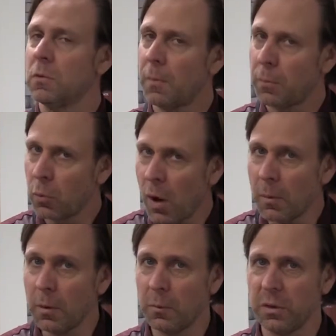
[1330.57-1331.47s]
The
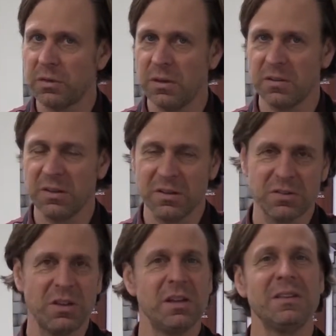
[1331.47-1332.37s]
problem with this is
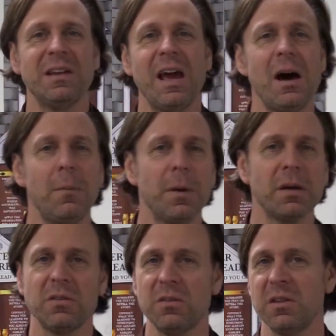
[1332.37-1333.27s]
that now,
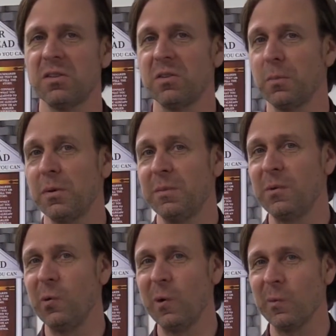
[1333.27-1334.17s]
because of the Supreme
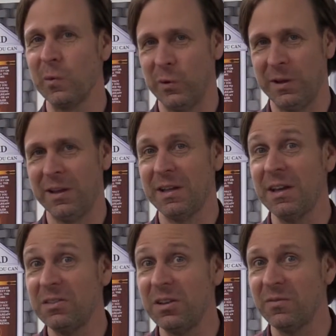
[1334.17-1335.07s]
Court ruling in
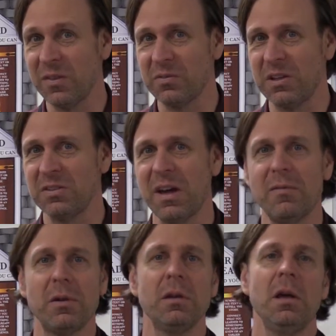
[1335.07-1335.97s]

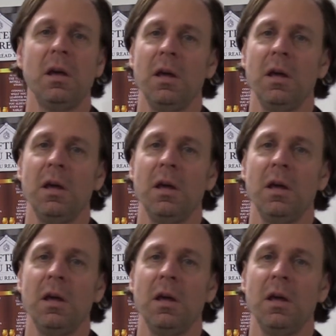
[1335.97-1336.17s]
1857,